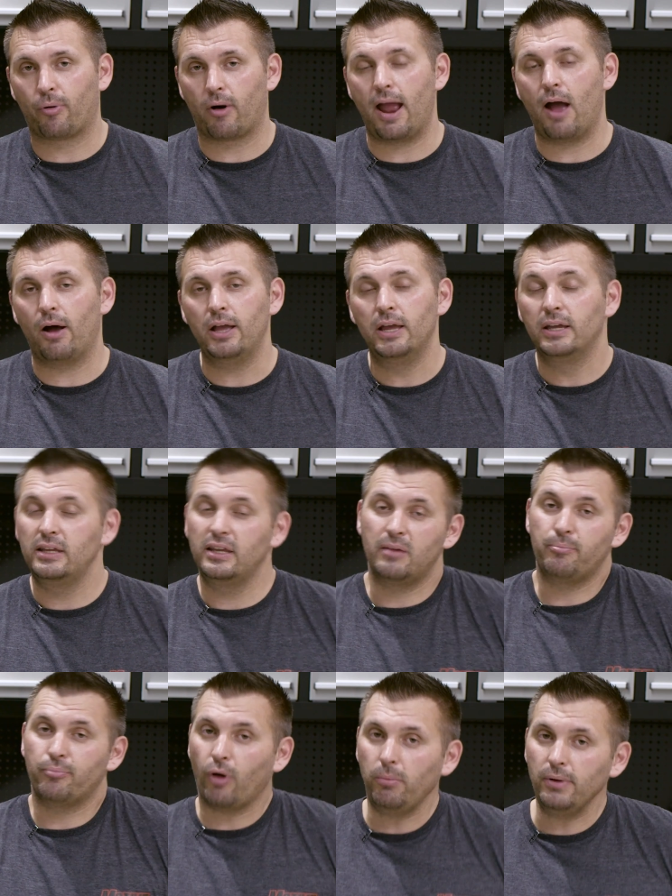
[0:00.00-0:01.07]
per hour, you
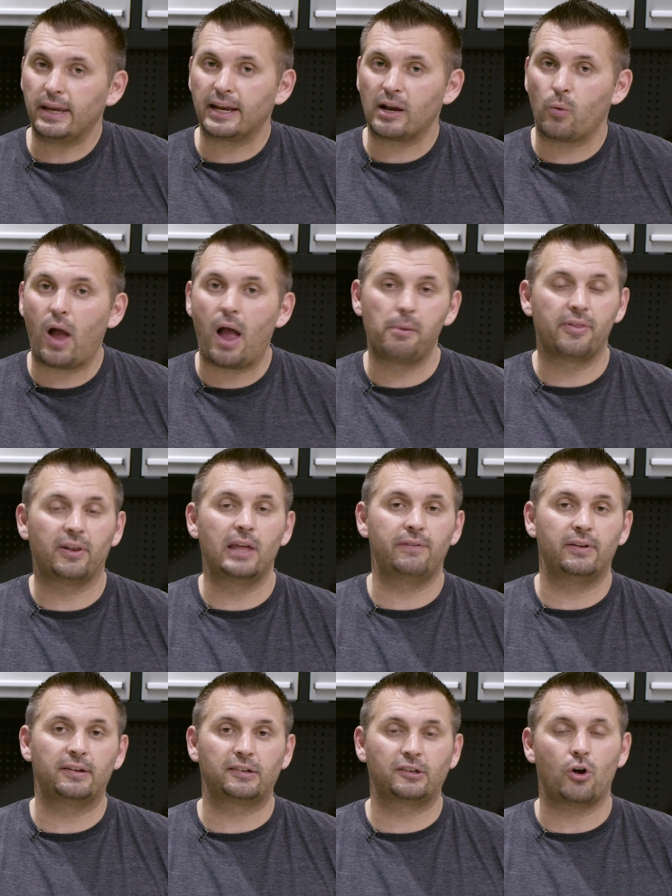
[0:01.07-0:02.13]
could probably get away with
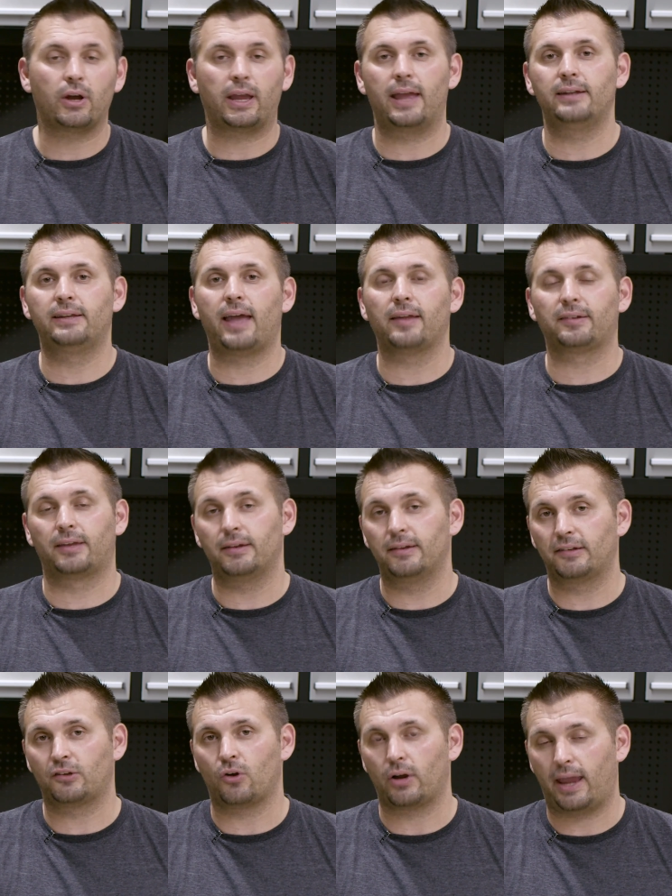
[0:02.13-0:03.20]
leaving stock head gasket and
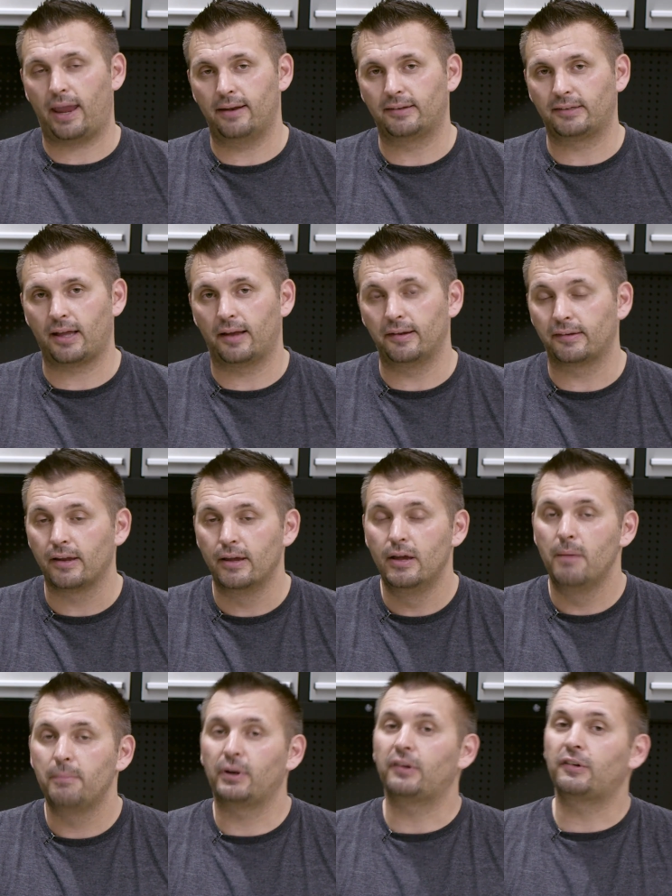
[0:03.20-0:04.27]
stock head studs.
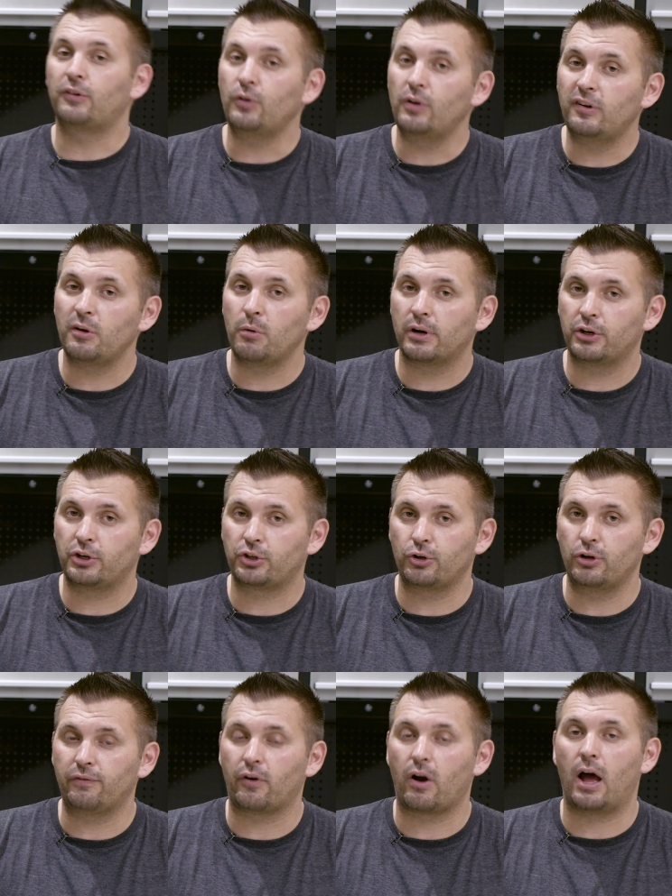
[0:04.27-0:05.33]
But as soon as you want to
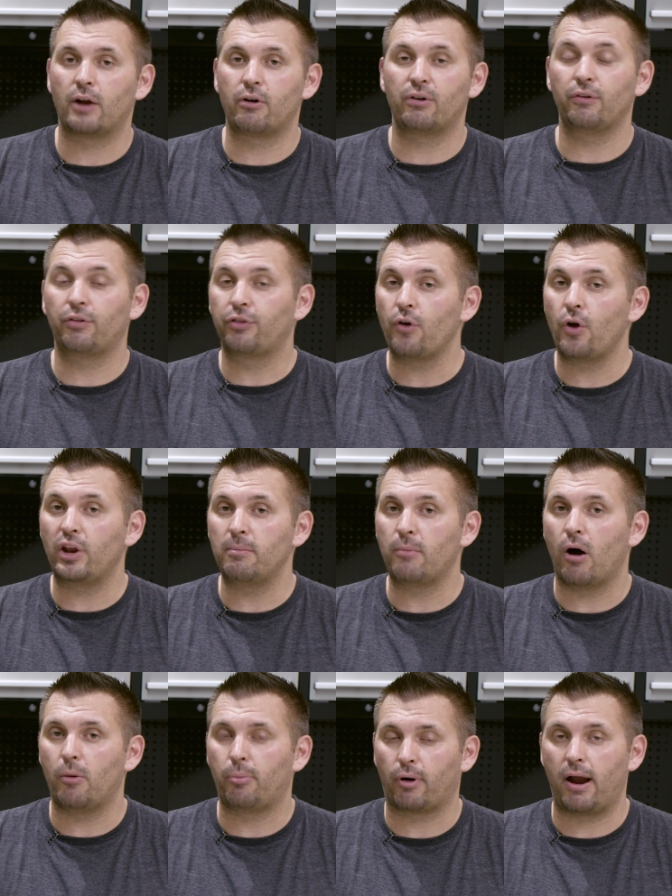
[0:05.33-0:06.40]
shoot for 130
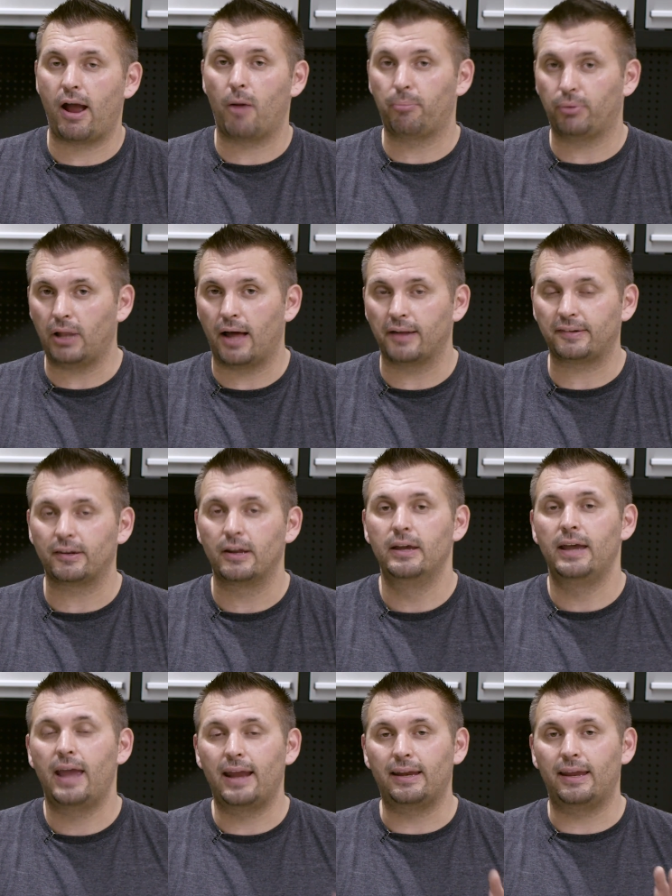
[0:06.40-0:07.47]
mile per hour plus,
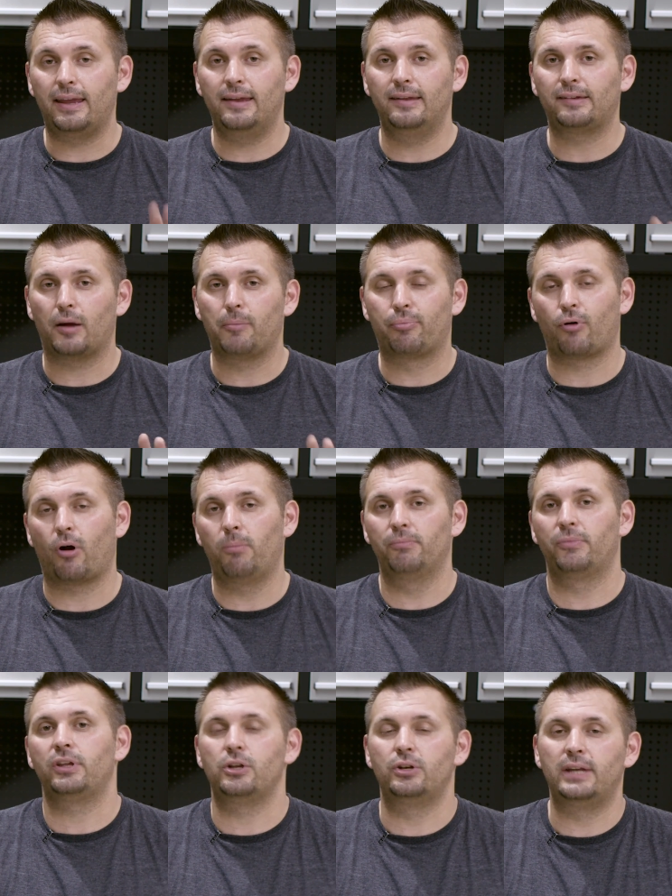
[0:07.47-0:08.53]
it is a problem
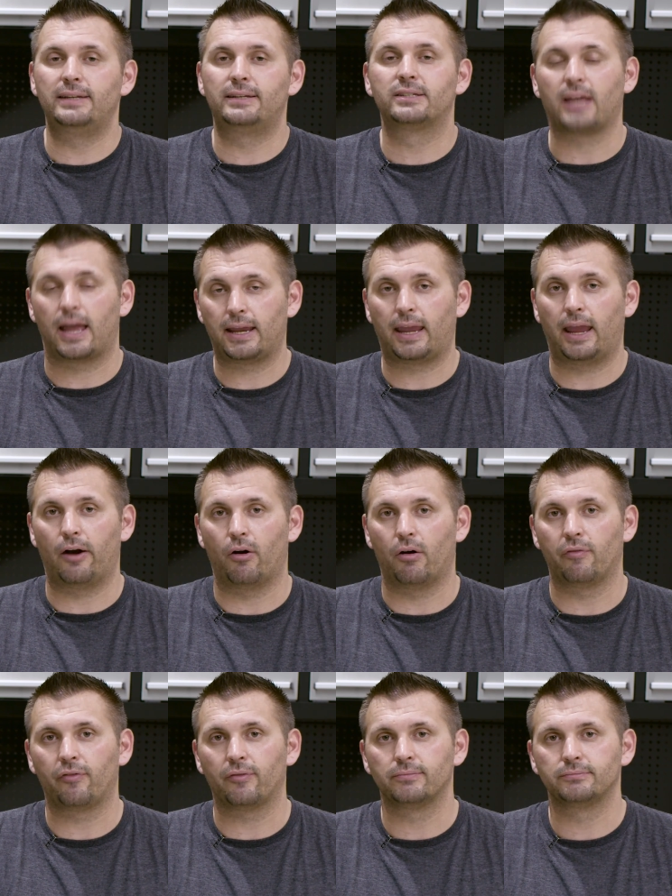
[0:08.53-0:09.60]
that you need to take care of.